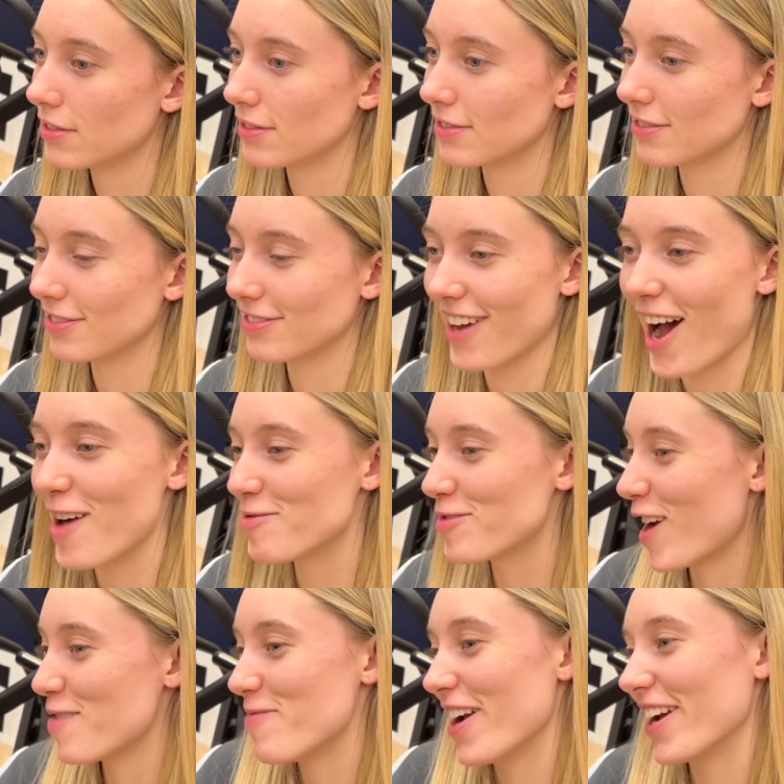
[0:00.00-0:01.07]
Like I'm trying
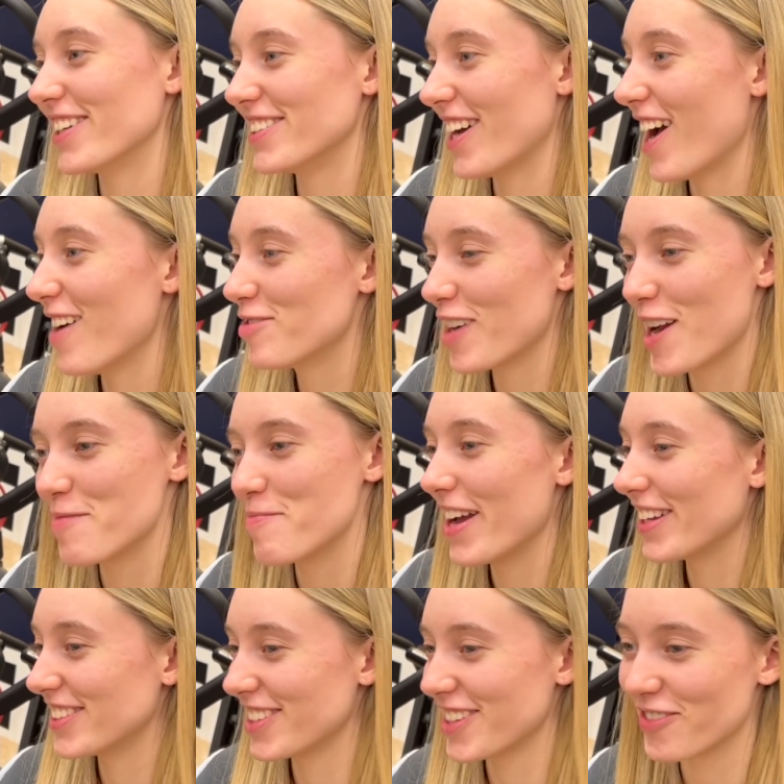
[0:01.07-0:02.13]
to bonus? make it. I'm trying to make
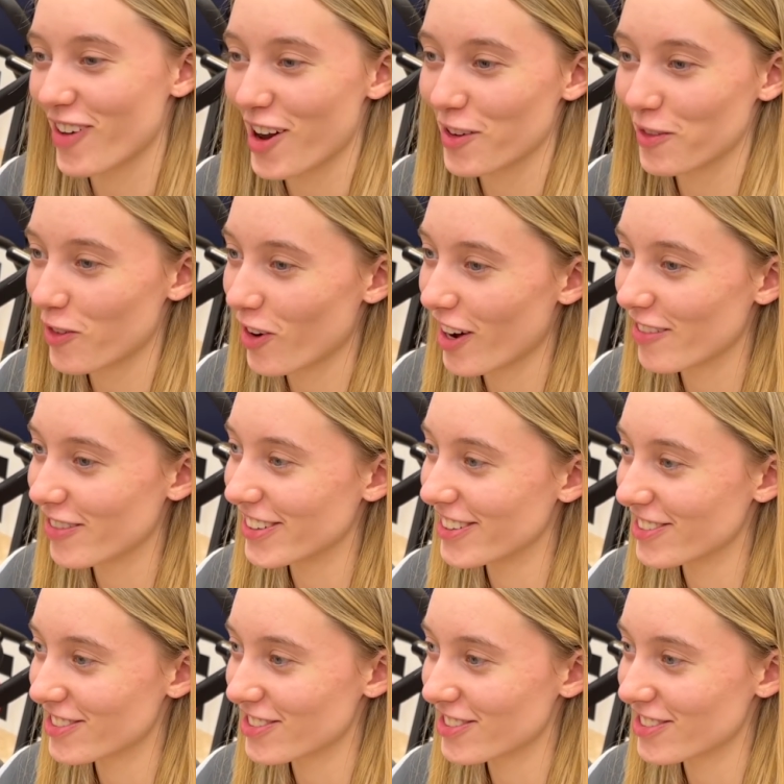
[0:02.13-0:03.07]
it to the final four every year.